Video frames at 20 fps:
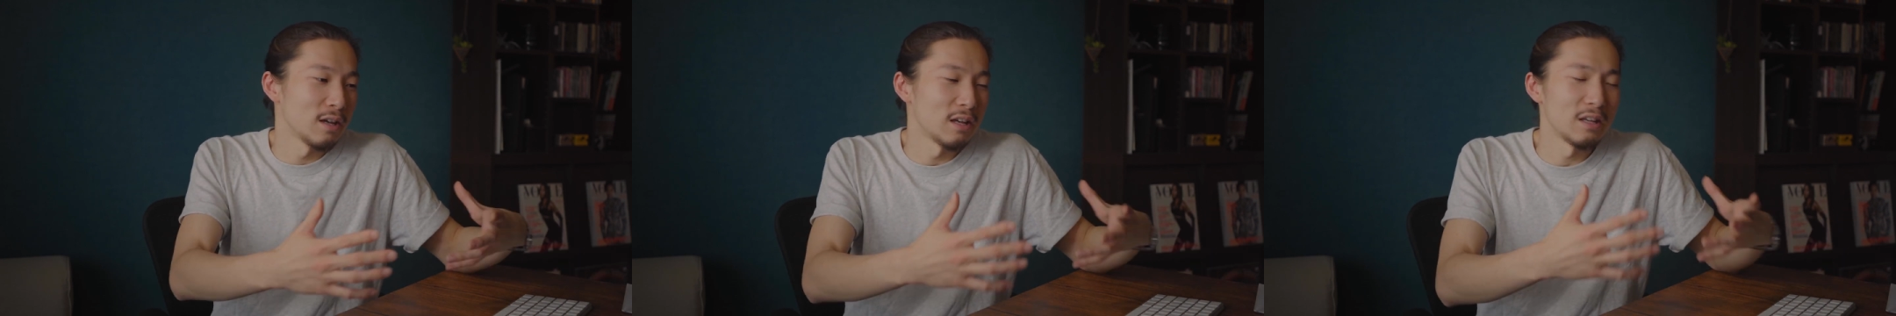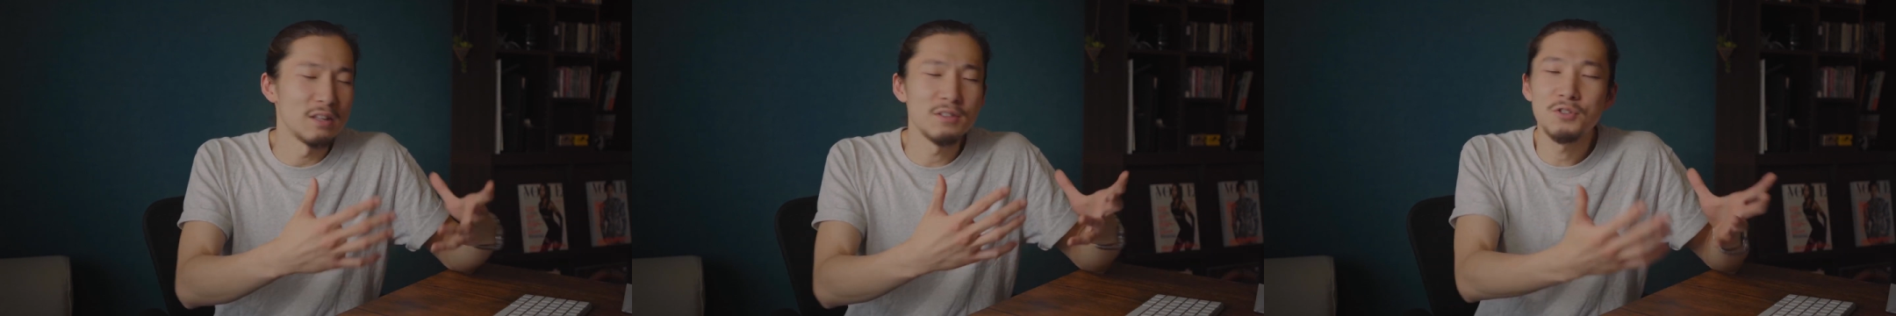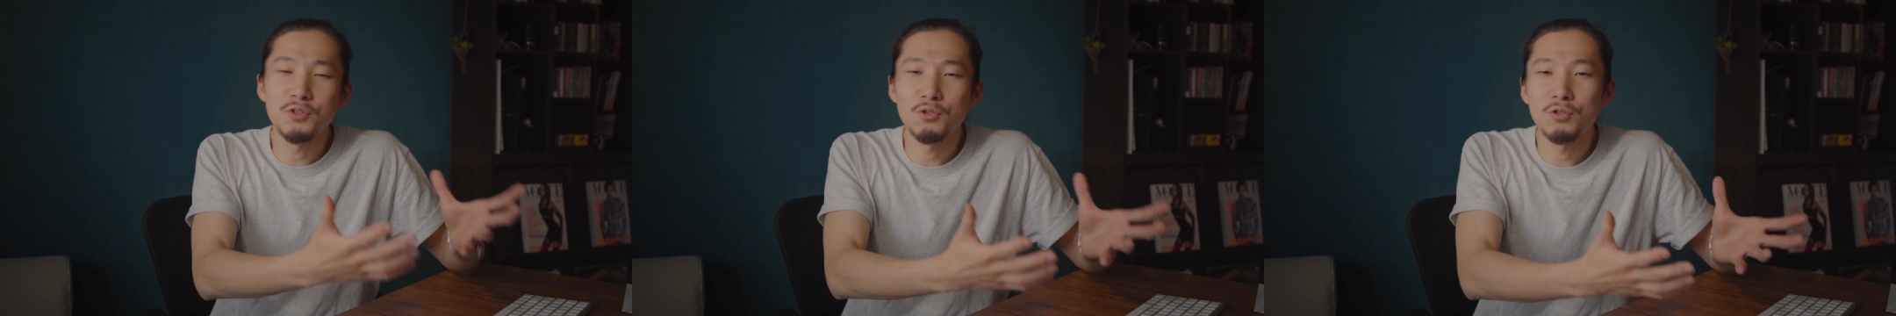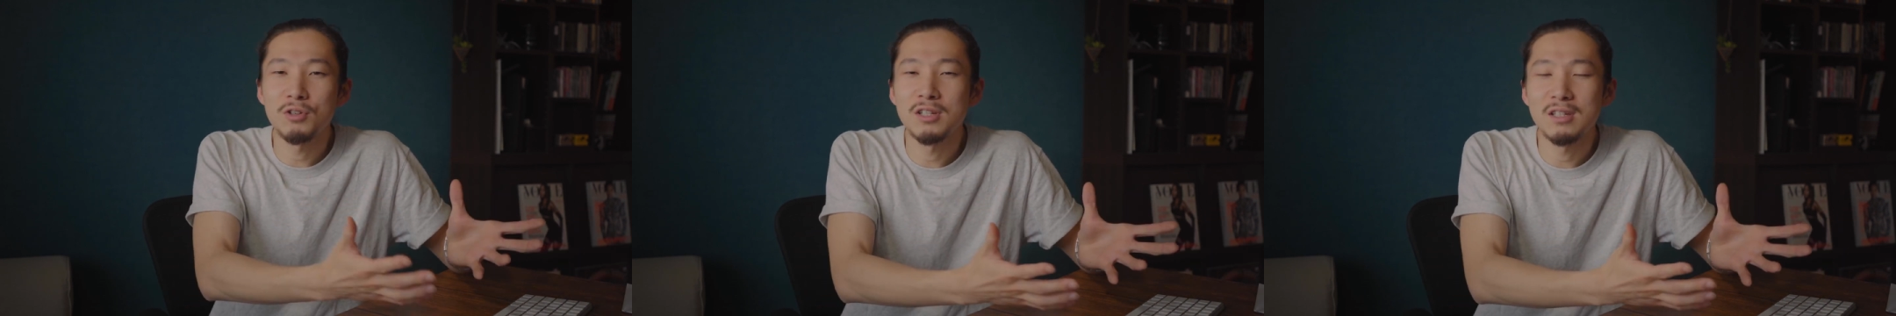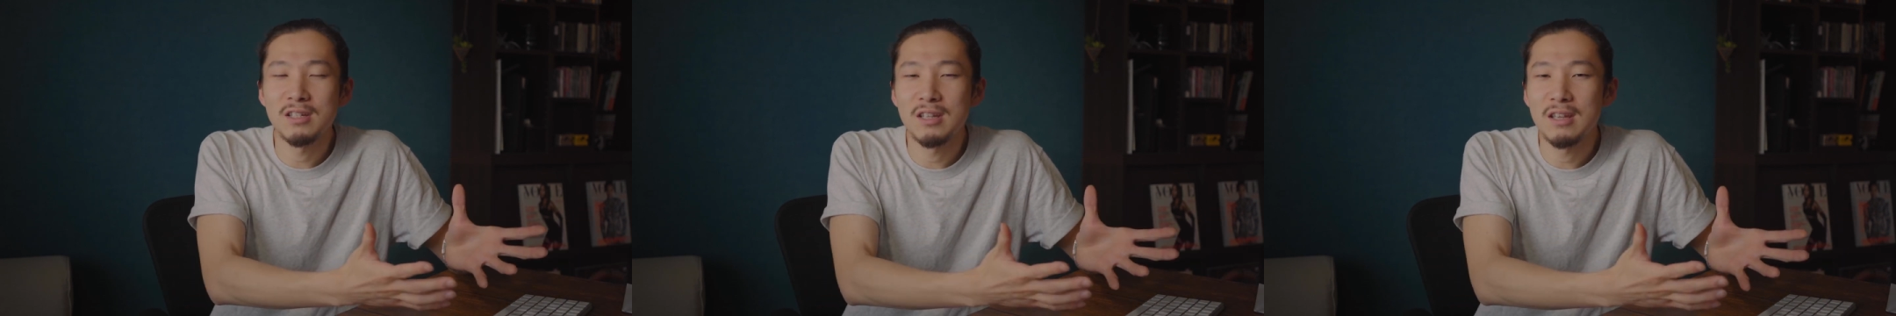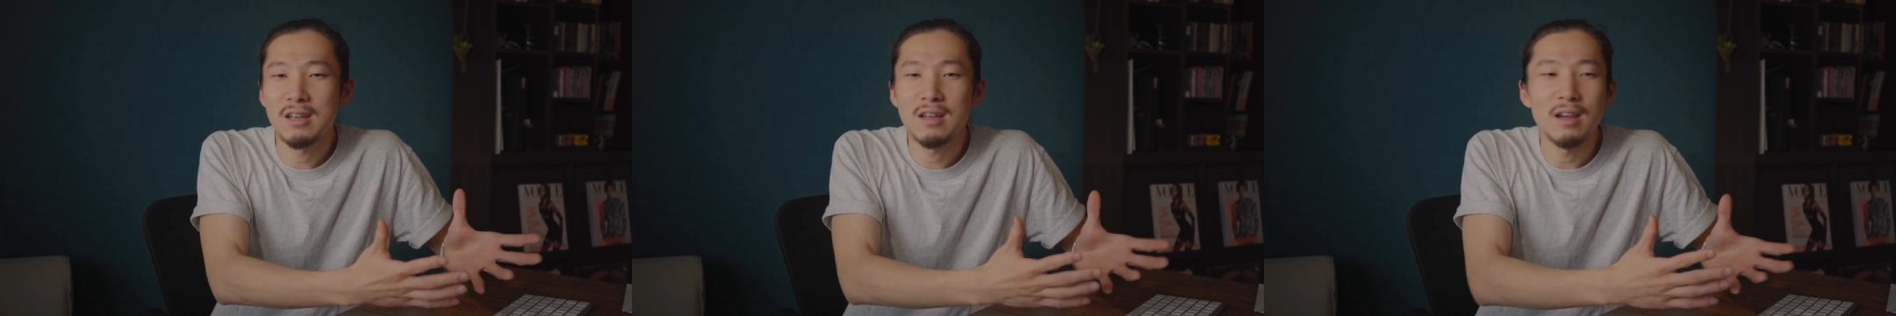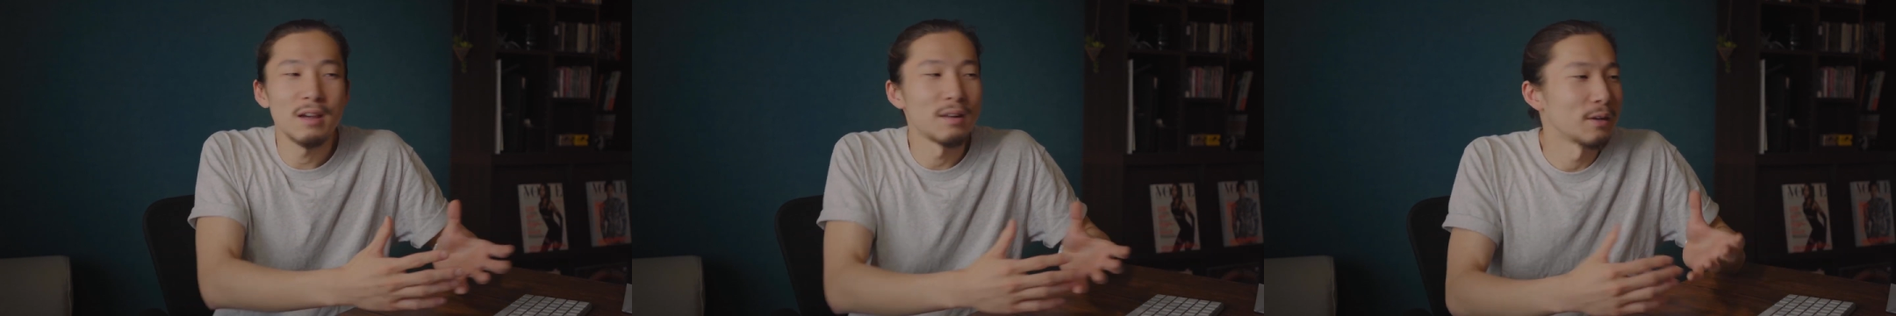
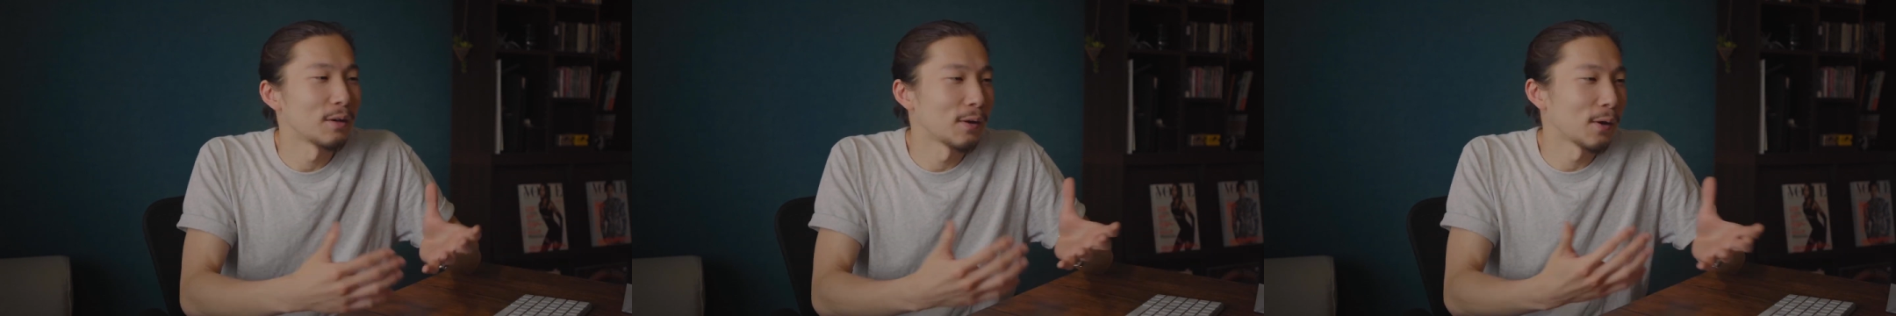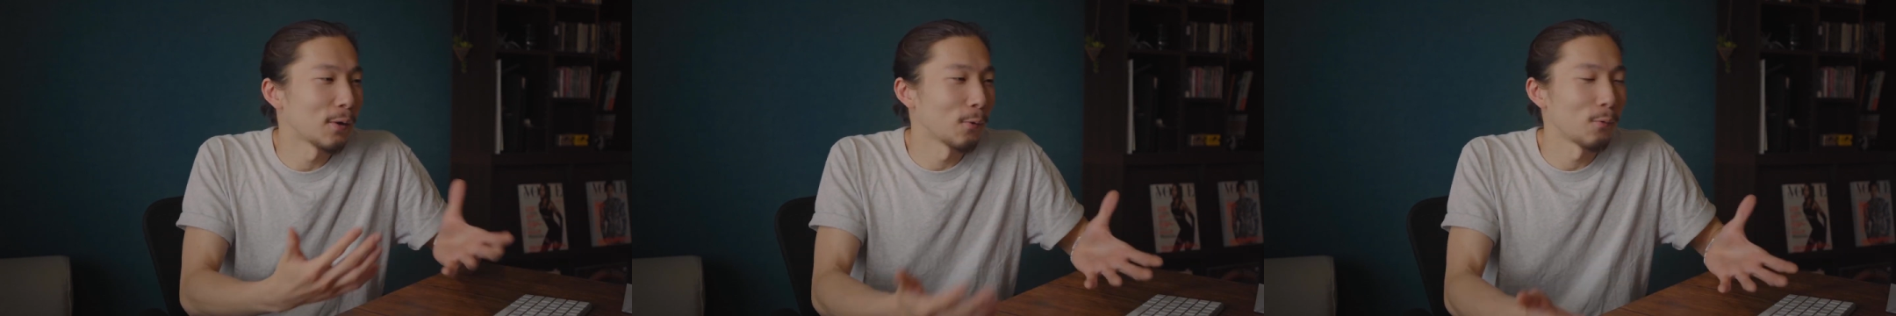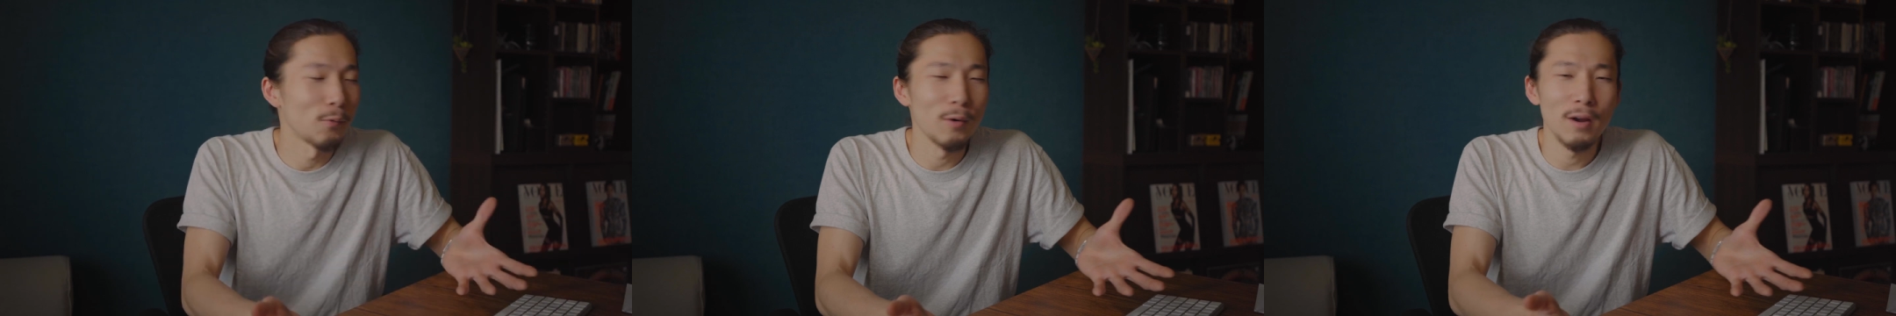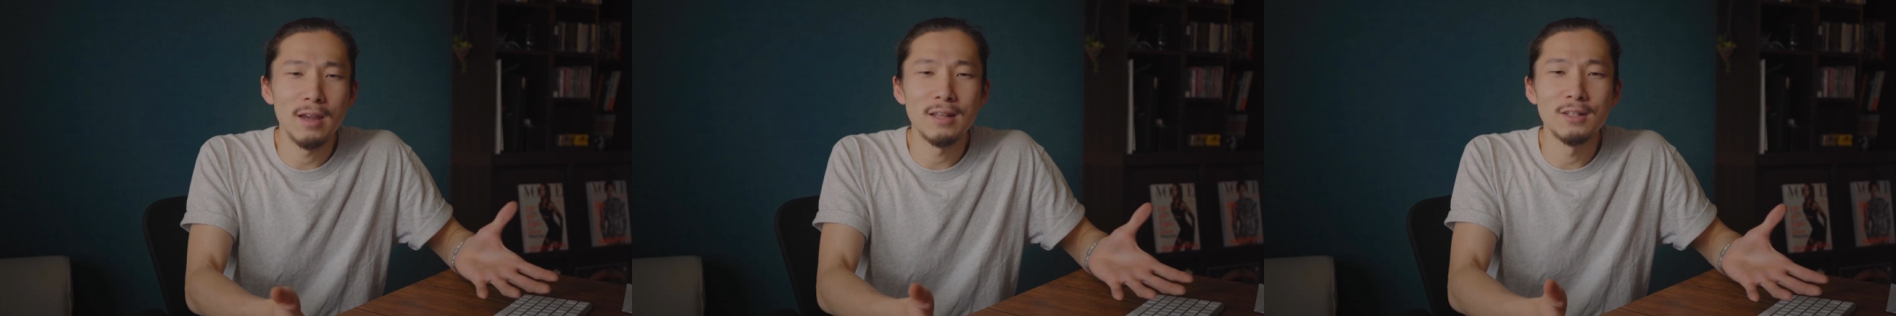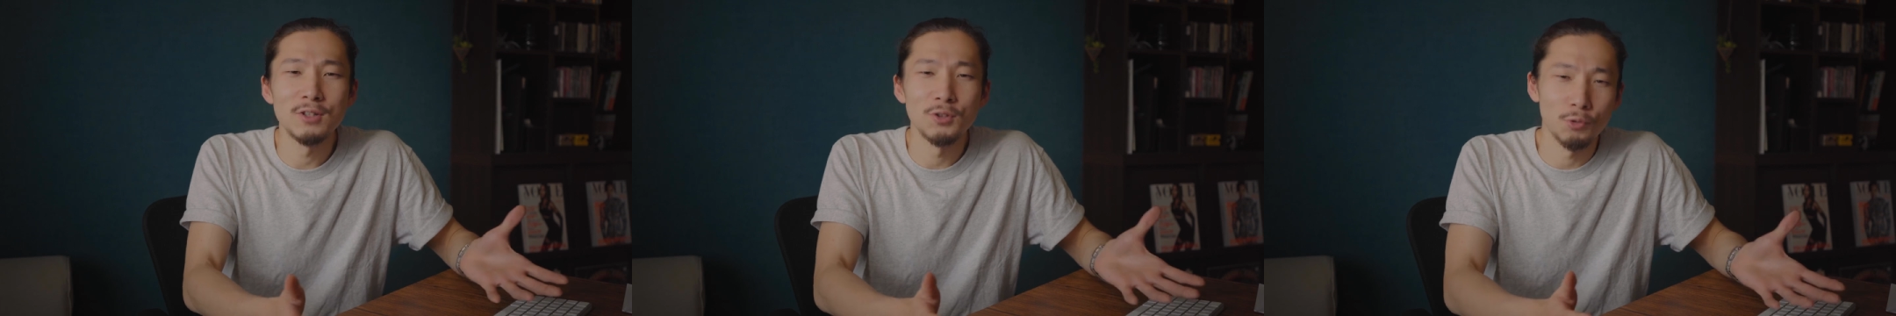interesting and great